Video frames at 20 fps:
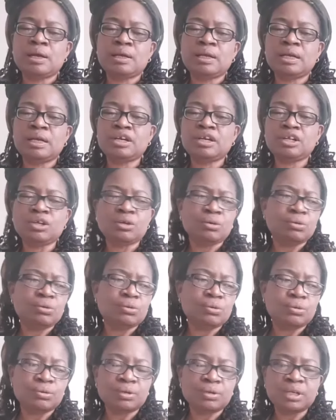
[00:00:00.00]
then
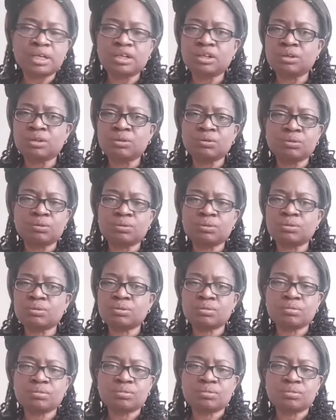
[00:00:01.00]
you